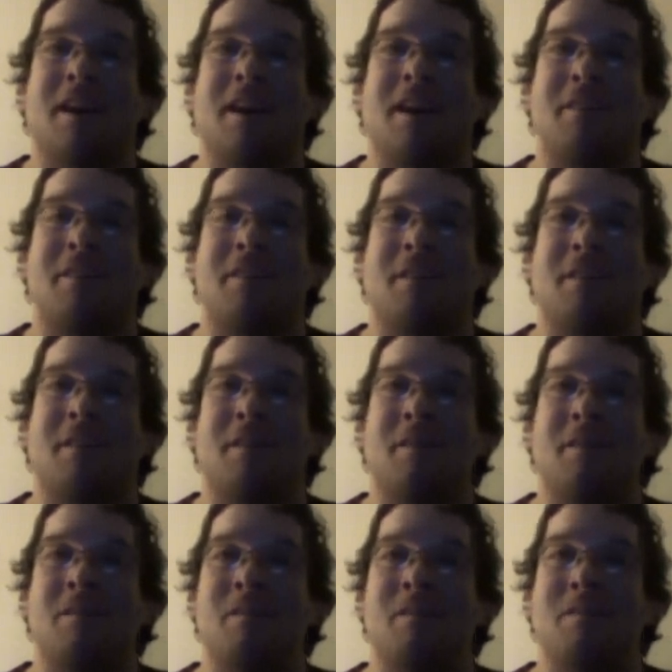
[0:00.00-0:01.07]
Even
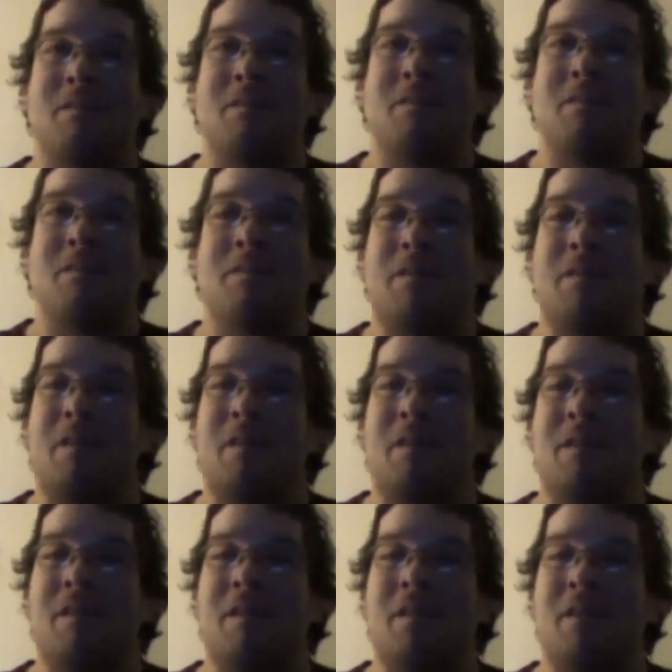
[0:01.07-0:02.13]
though
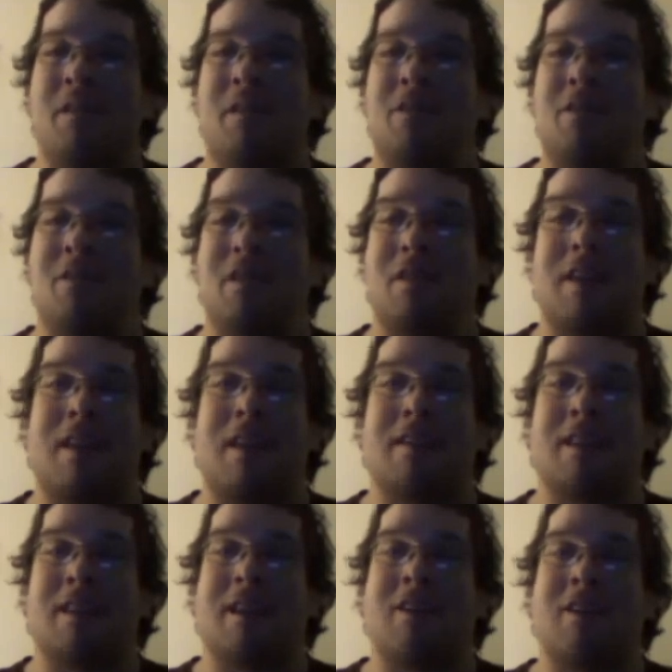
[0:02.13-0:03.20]
she takes
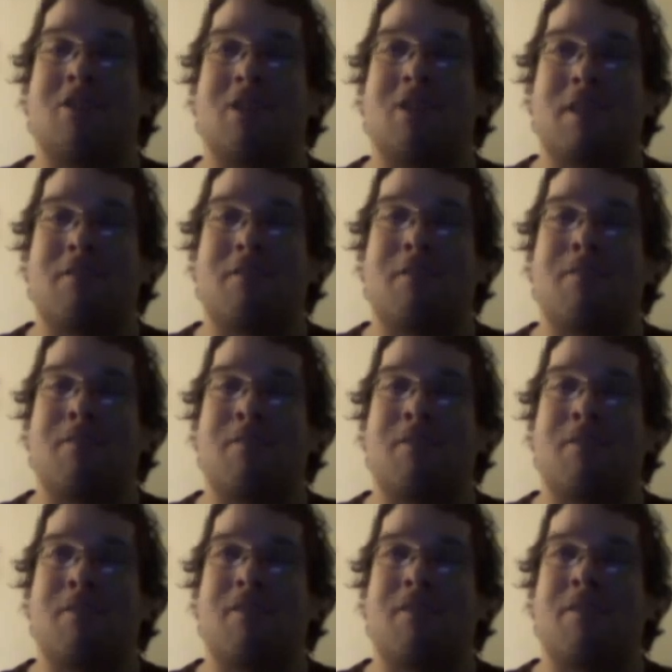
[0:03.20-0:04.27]
a lot of shit from
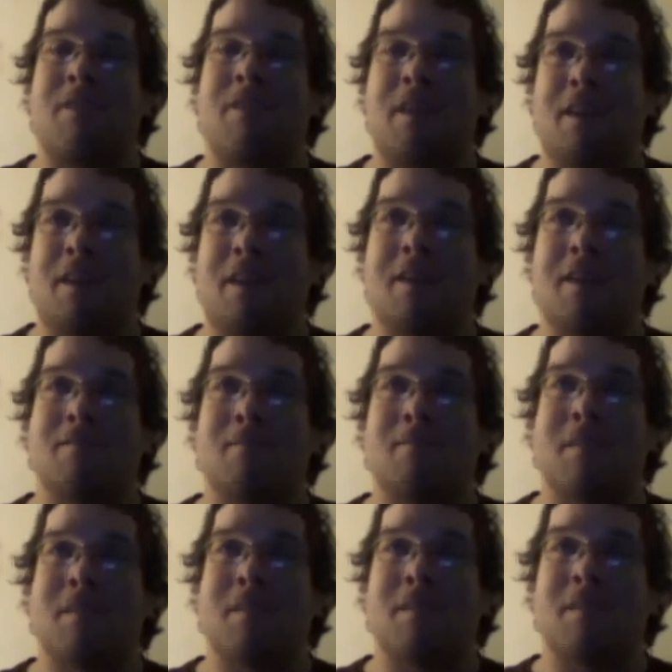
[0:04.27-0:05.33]
her
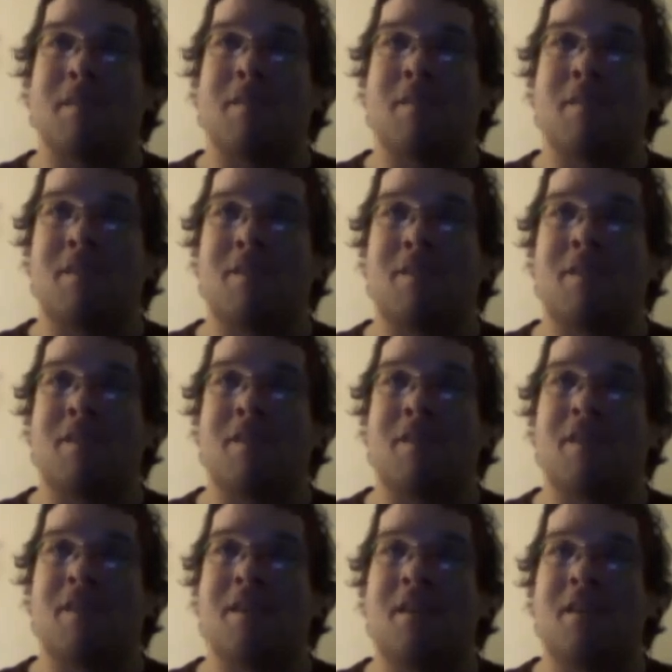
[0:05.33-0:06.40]
husband,
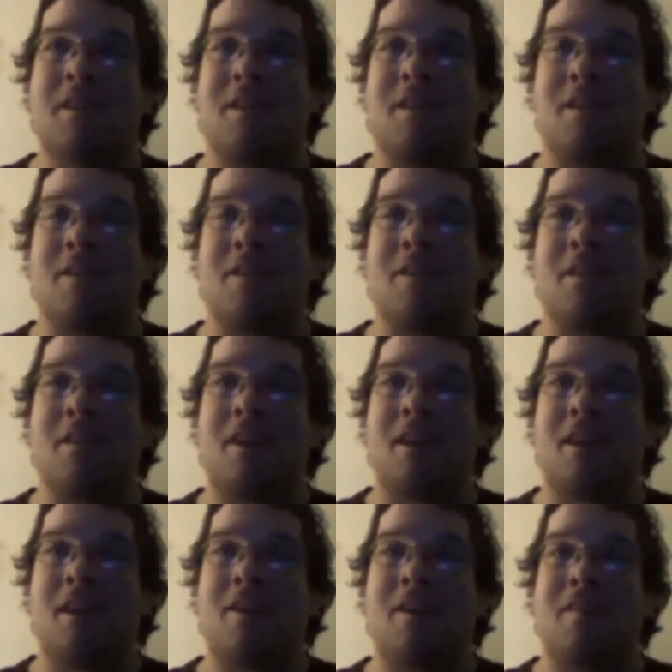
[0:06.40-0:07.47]

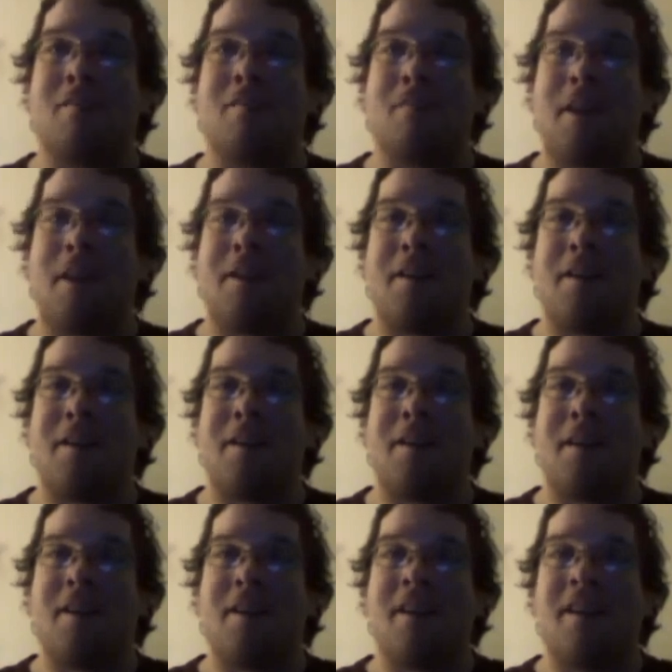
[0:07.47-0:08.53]
Galuli, and her mother,
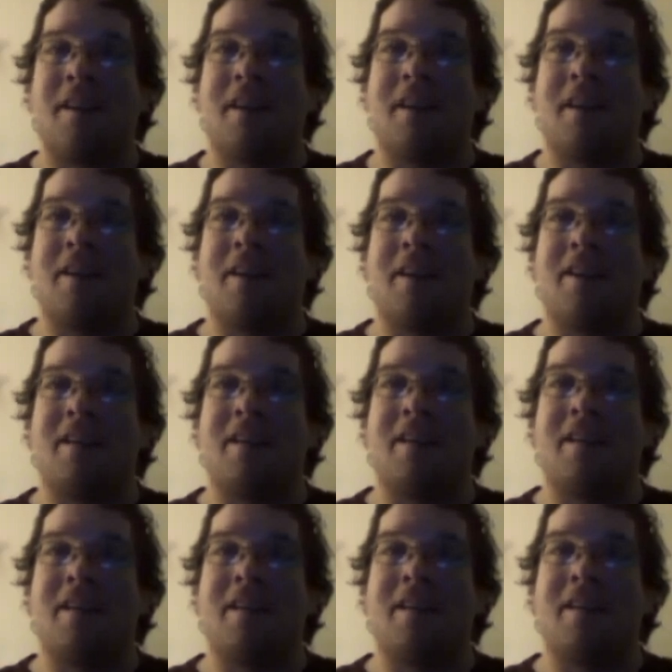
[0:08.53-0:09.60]

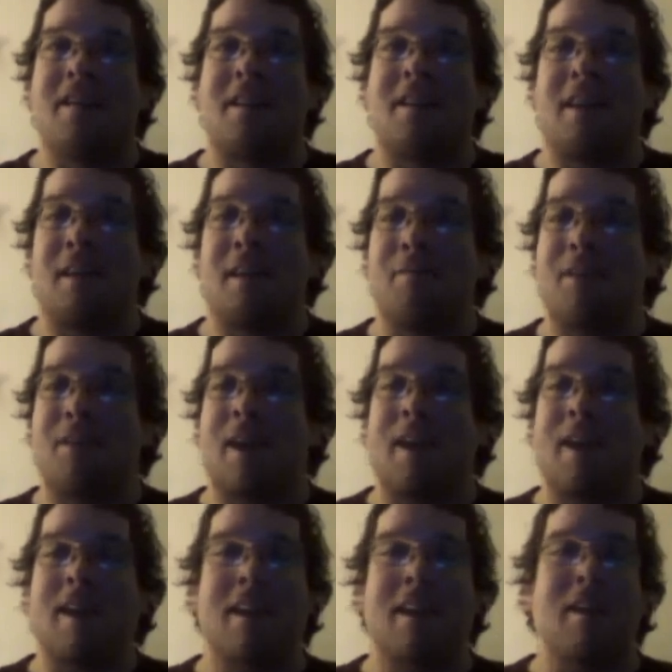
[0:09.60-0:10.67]
and keeps
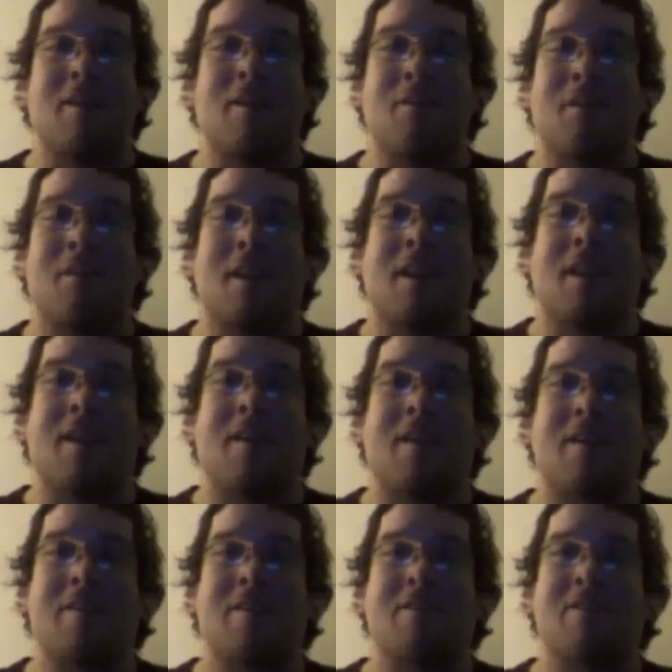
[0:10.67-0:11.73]
taking it over the
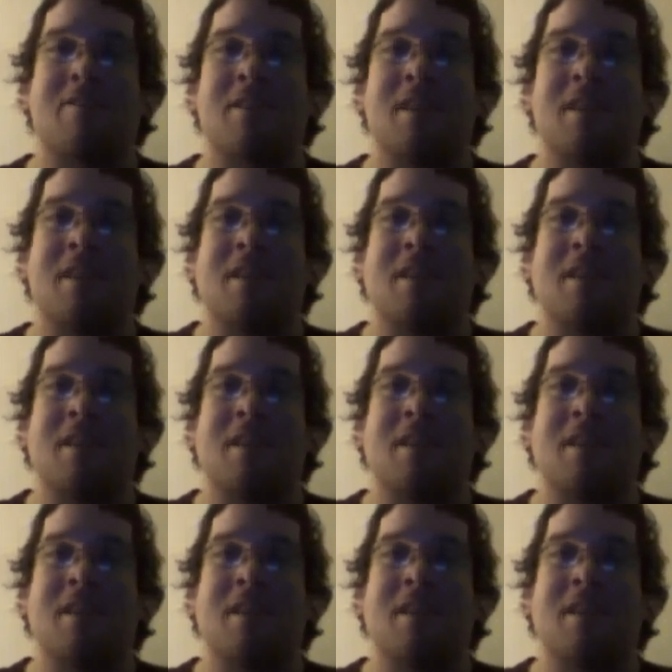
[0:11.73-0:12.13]
years,